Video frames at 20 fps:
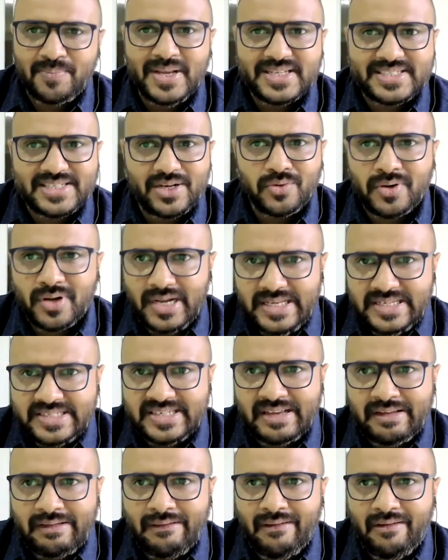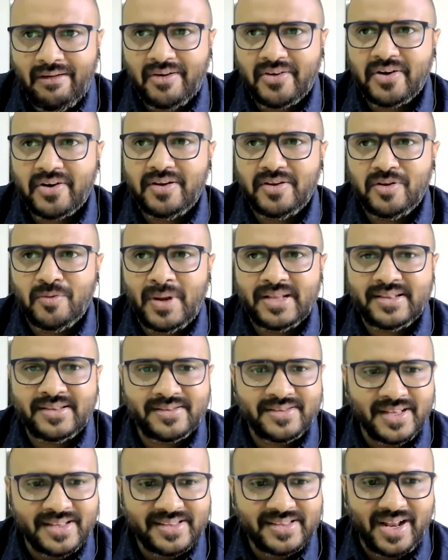may sound cliche, or you
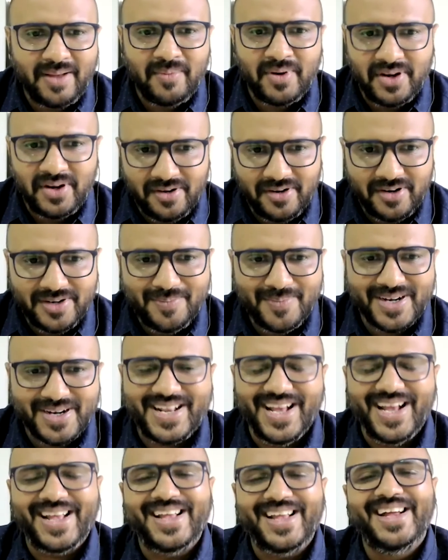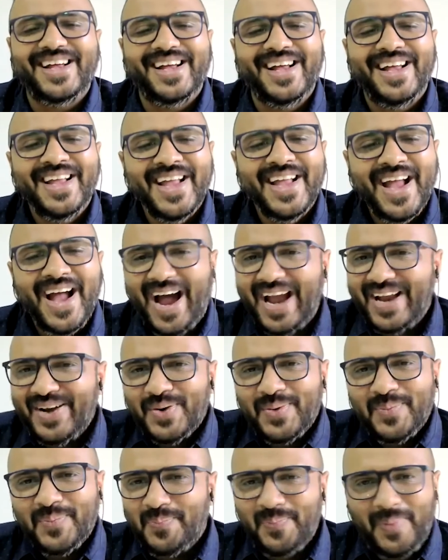might think that I'm a nerd, but I
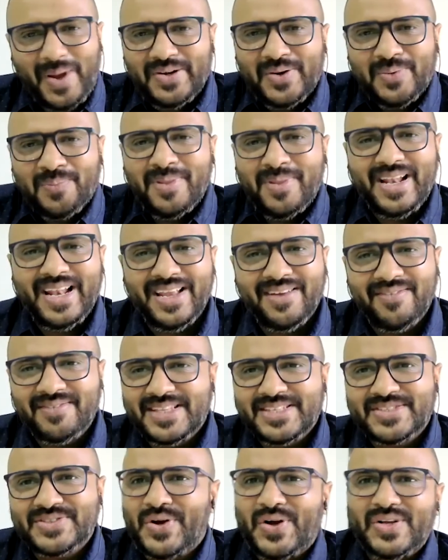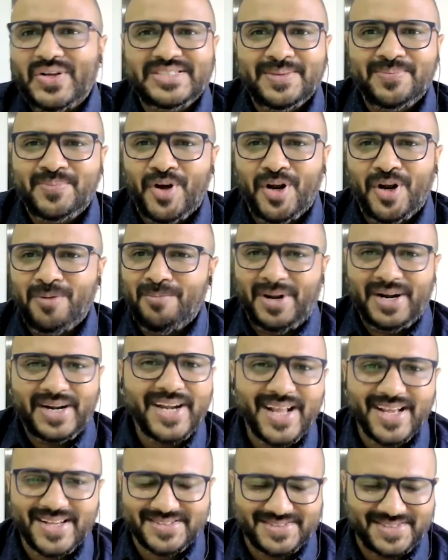don't believe in this concept called
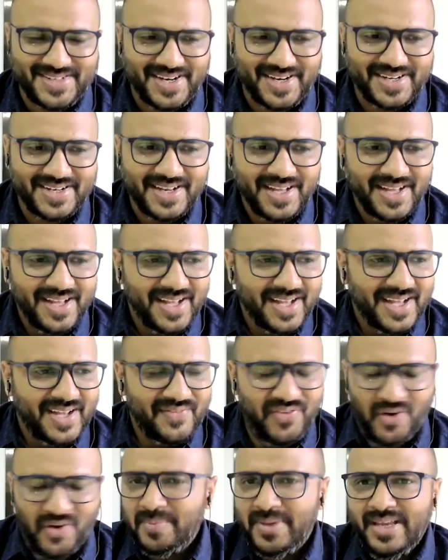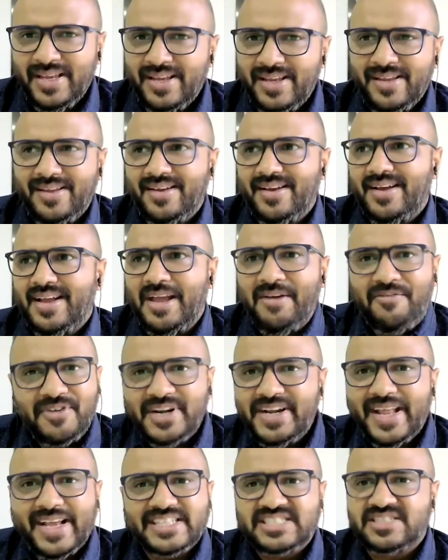Mondays, right? For me,
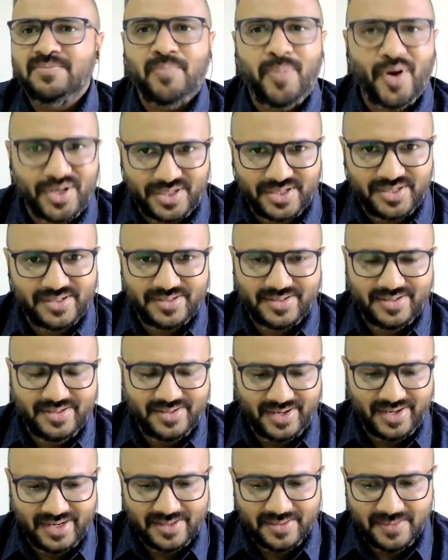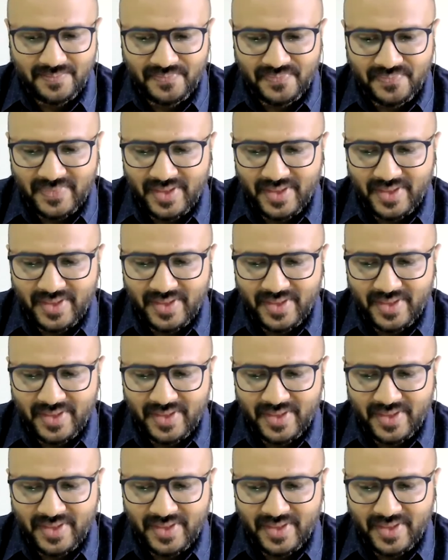every day is important, right?